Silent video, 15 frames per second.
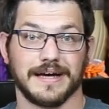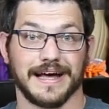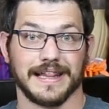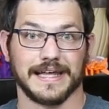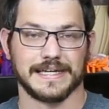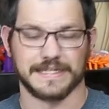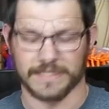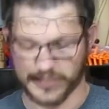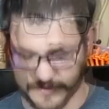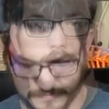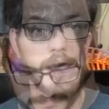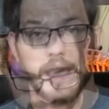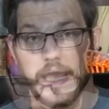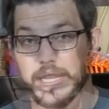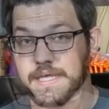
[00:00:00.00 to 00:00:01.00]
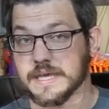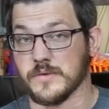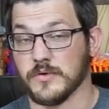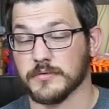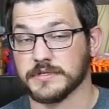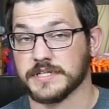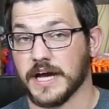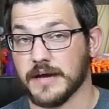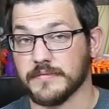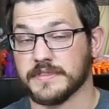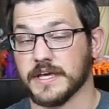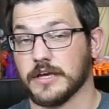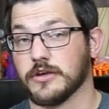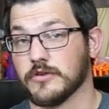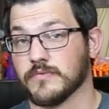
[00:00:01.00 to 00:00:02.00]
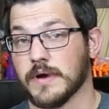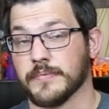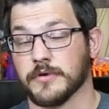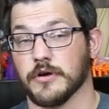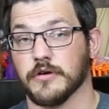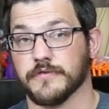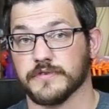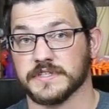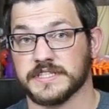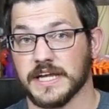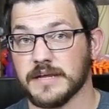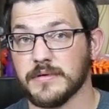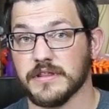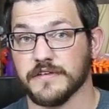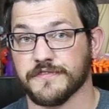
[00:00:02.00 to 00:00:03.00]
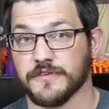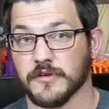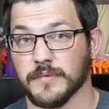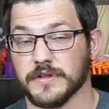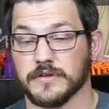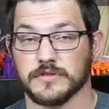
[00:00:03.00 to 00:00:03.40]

I like it. And again, one more time, thank you to Repco for sending me the filament.